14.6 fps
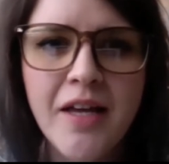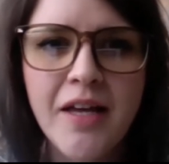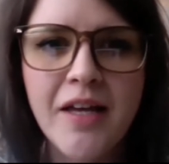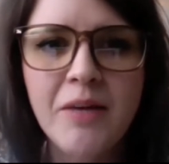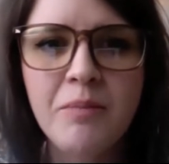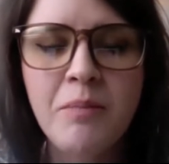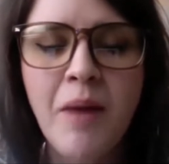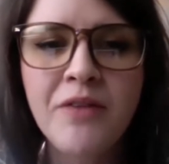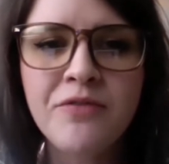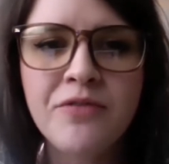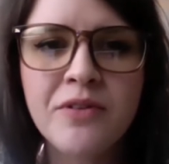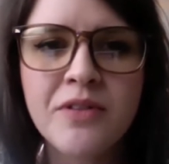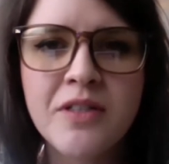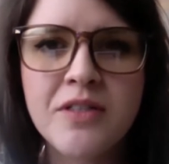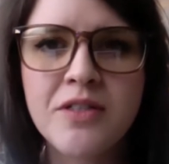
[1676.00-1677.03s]

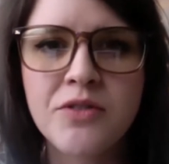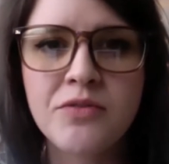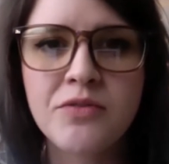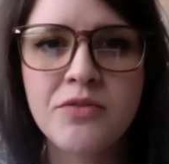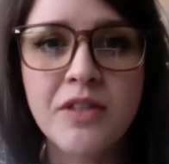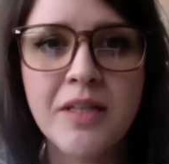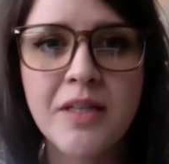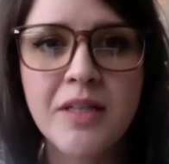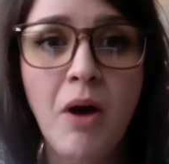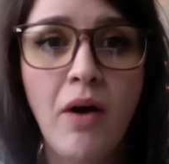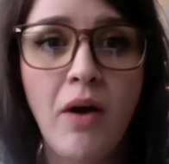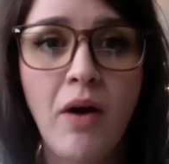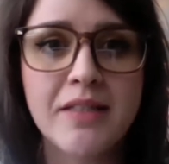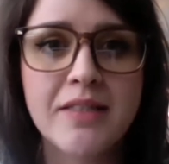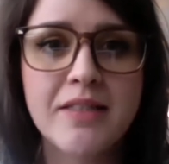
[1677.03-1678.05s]
Mindfulness is really
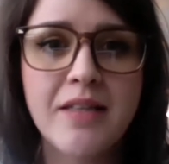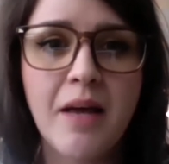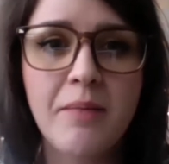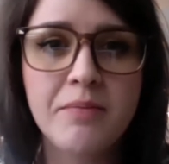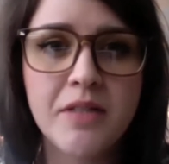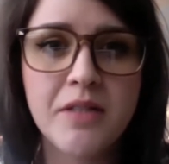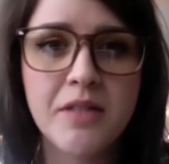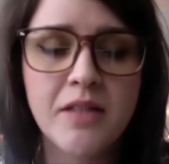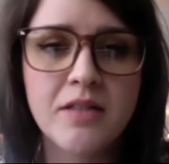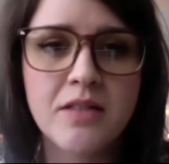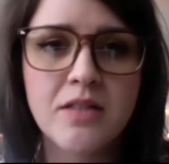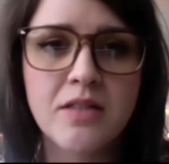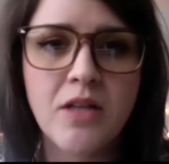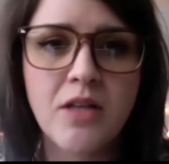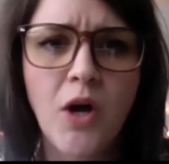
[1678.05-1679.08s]
about
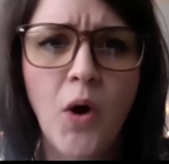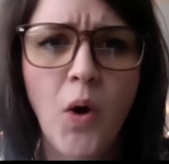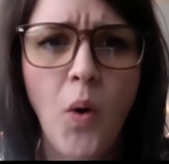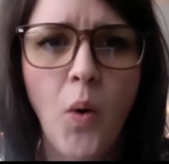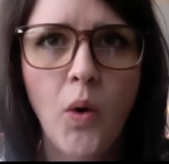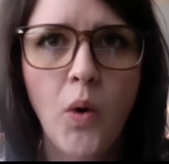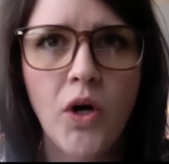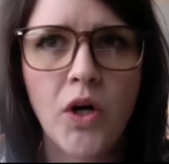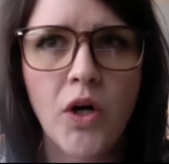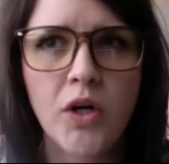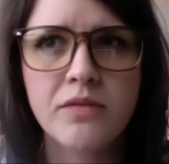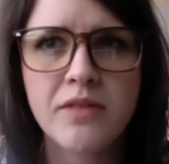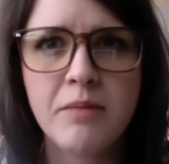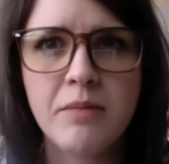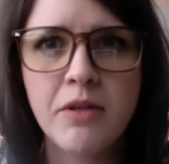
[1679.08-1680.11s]
acceptance or
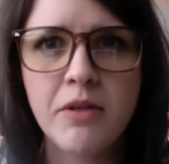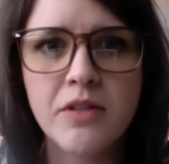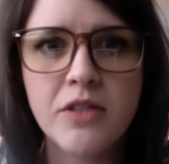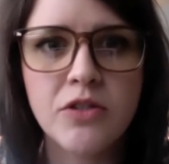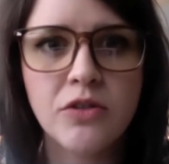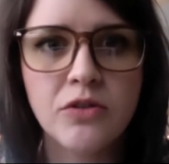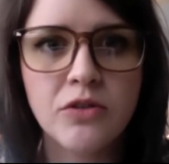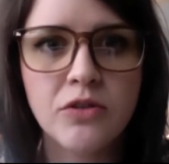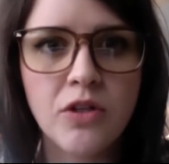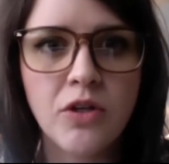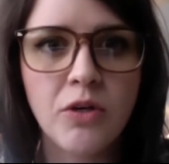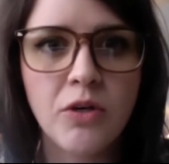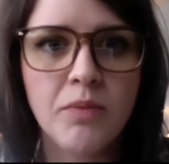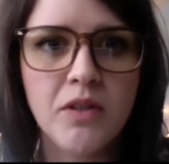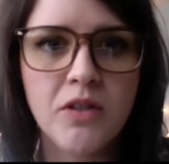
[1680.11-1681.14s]
the ability to look
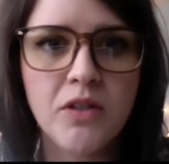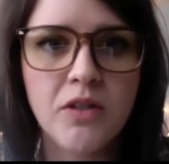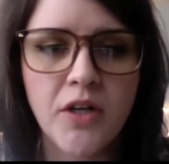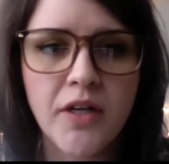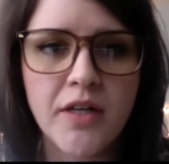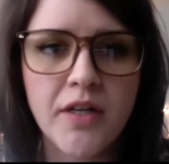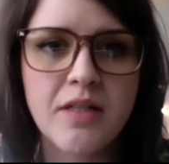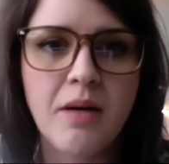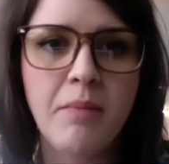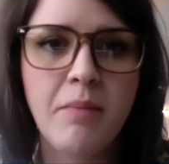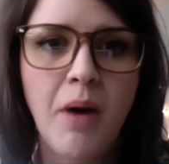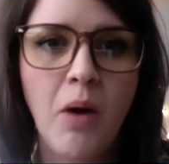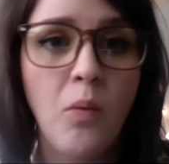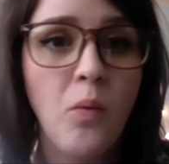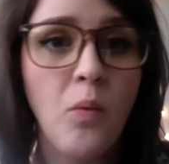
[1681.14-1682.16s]
or be curious
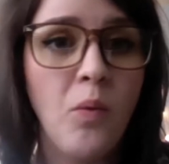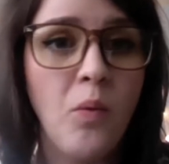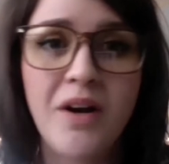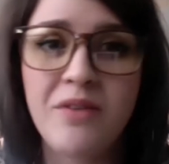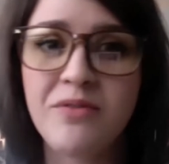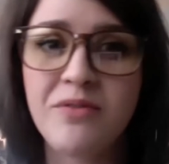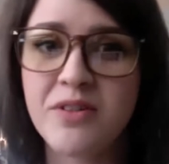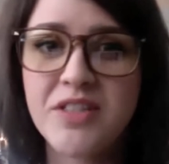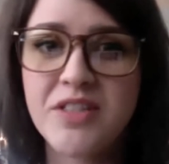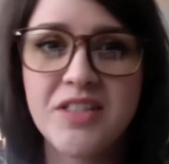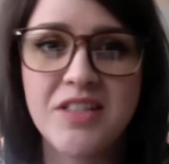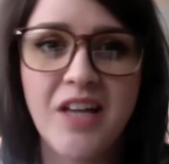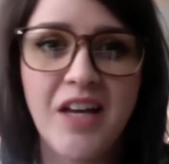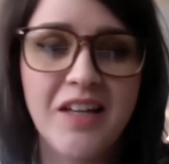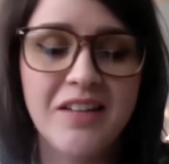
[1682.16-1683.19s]
about whatever
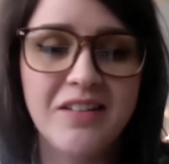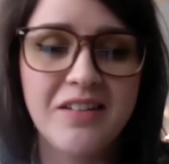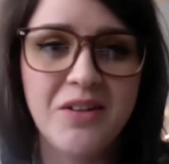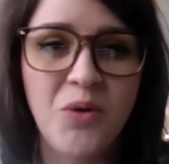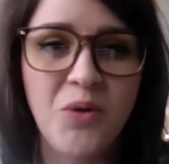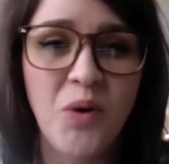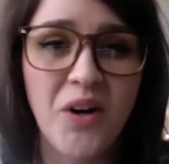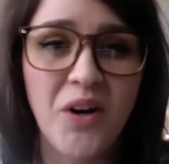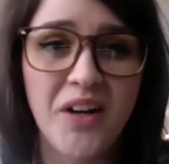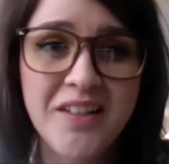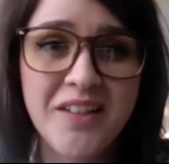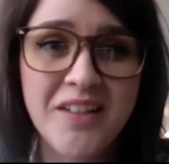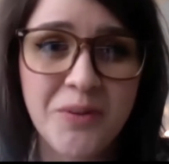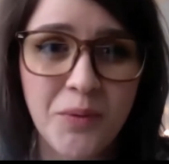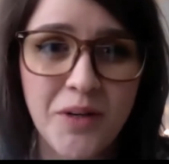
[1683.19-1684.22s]
state we're
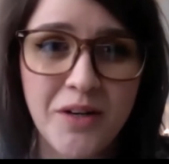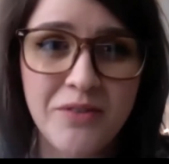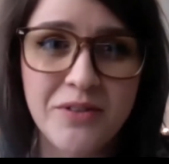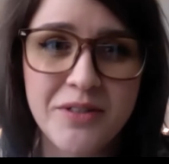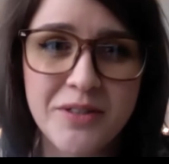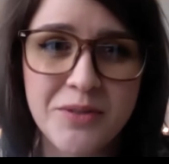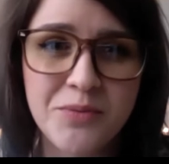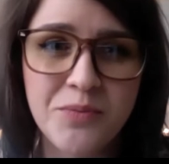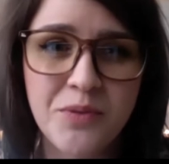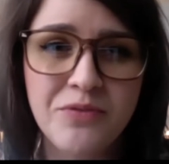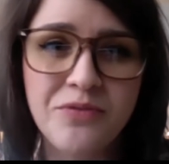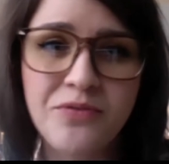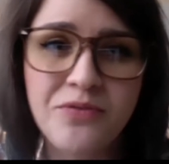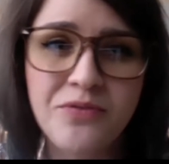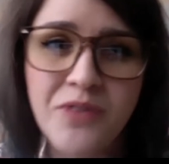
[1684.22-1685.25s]
in or whatever it we
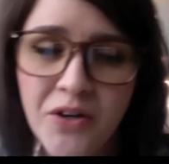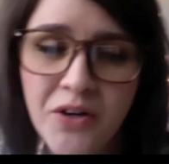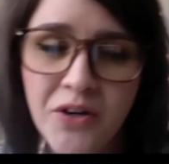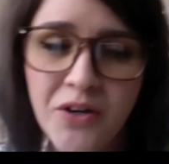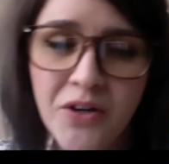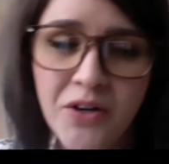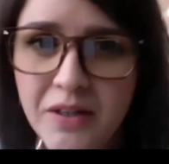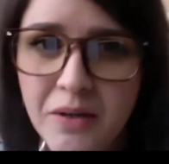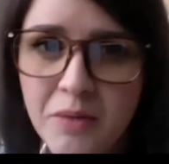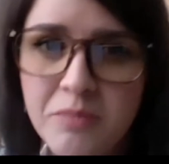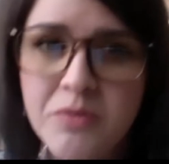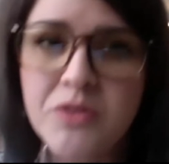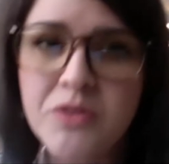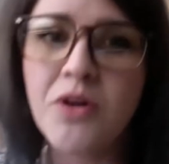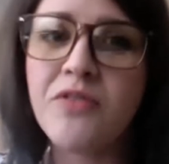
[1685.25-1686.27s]
feel, and
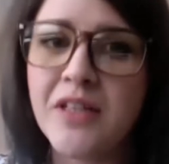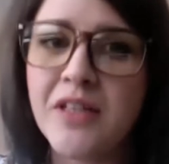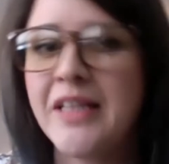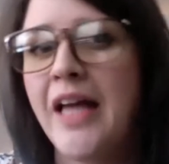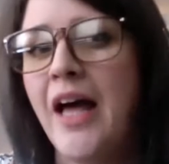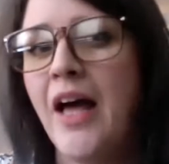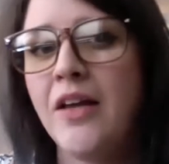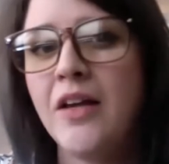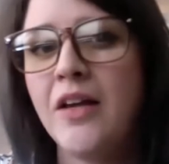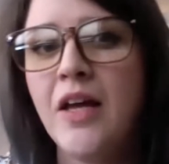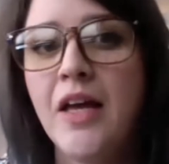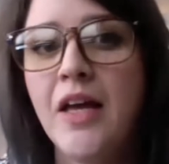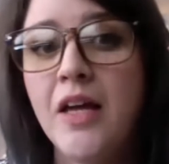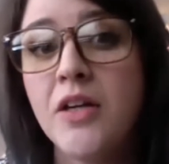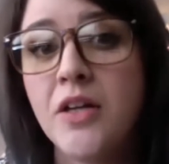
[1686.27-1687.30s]
observing that
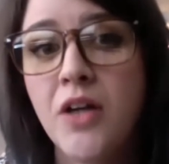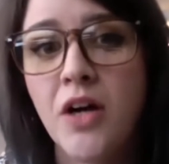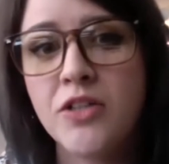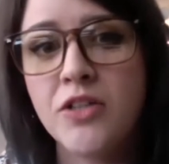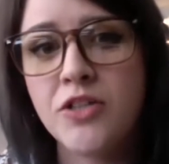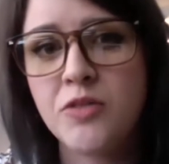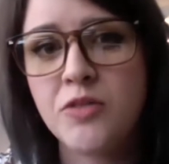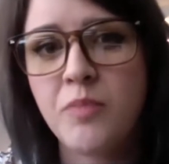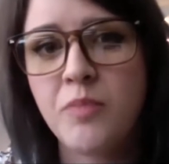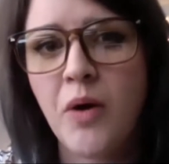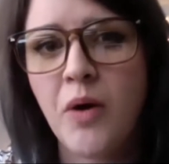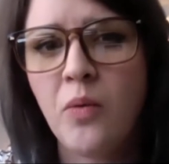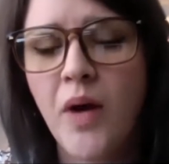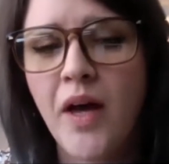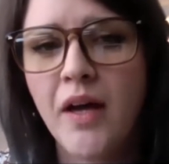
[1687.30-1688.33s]
in a
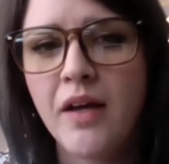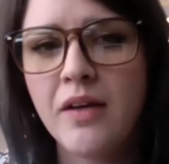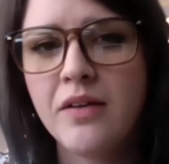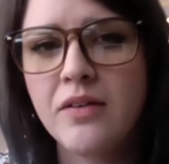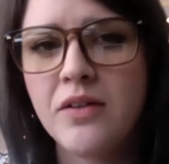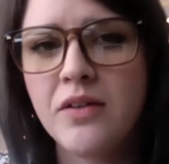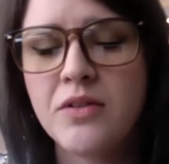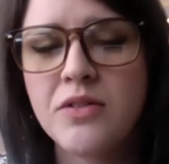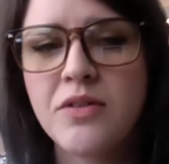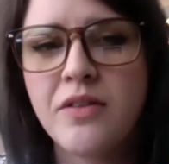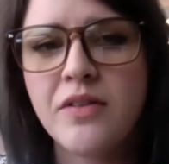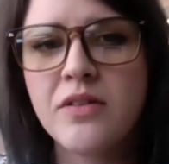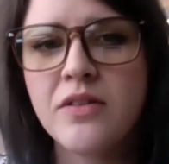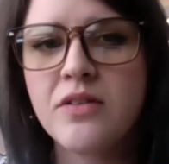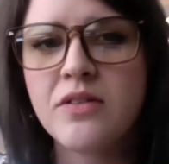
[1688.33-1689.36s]
non-judgmental way. So I
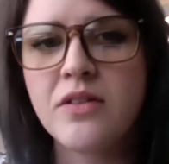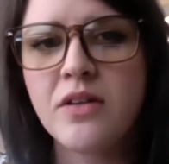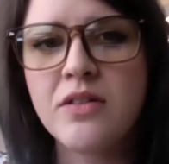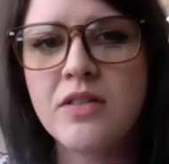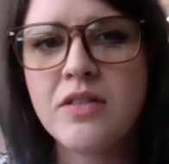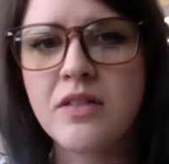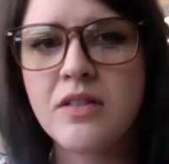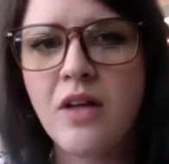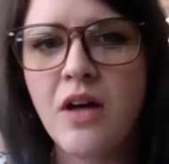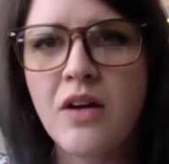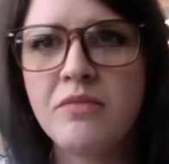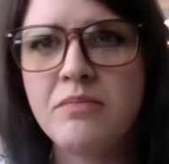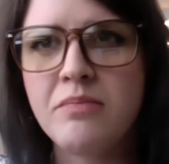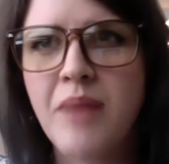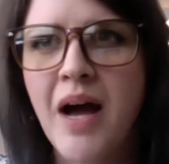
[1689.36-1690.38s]
think there is a lot
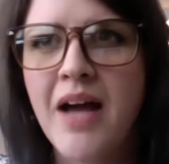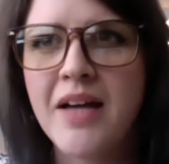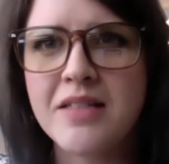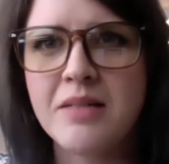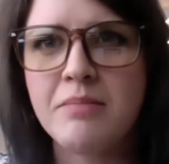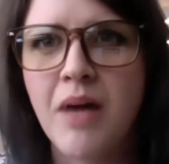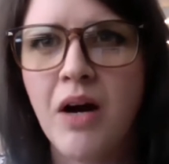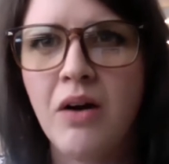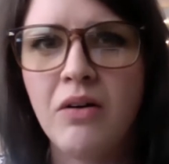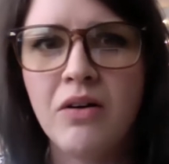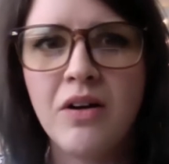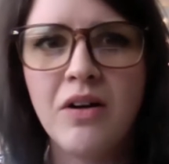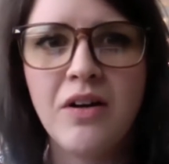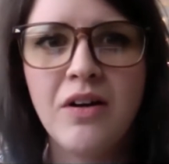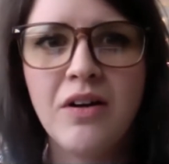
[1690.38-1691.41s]
of bias about
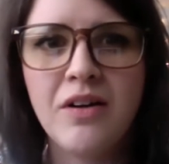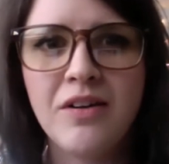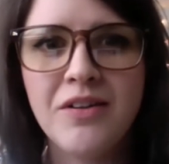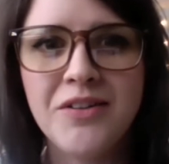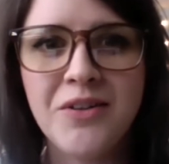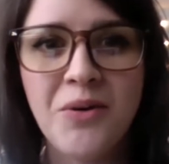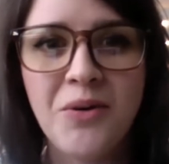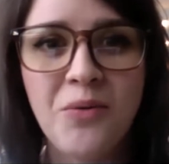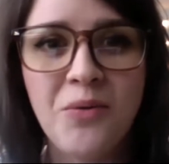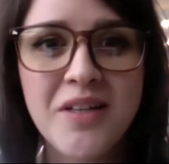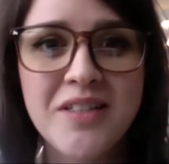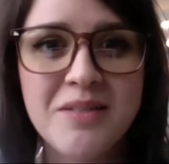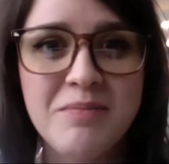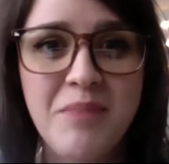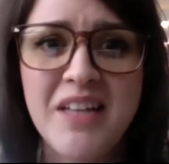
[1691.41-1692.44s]
what
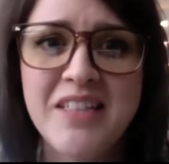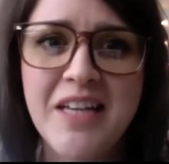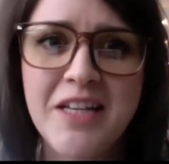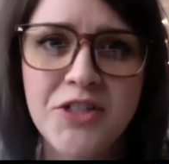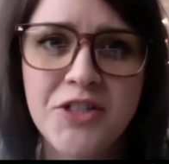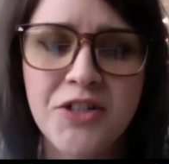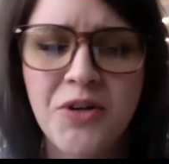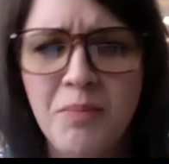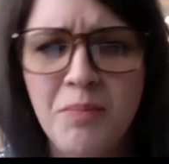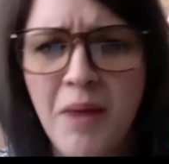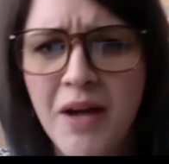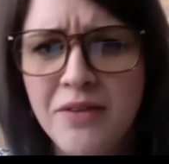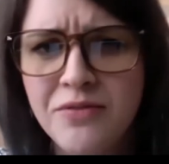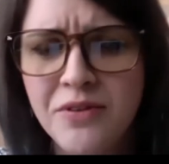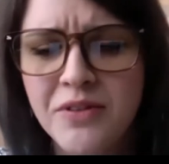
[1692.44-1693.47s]
is meditation or
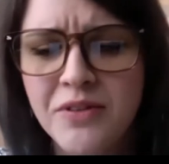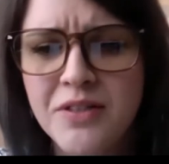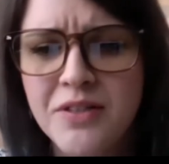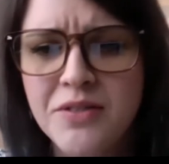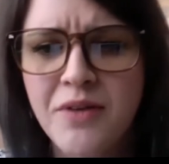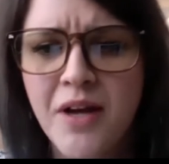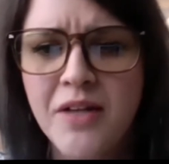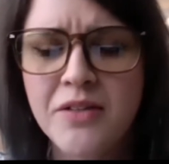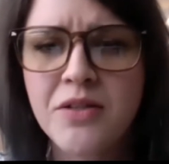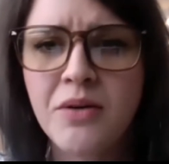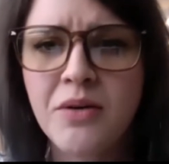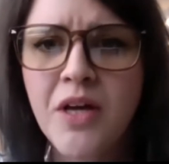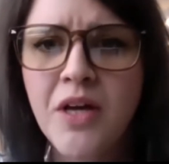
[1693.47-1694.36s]
mindfulness, right? So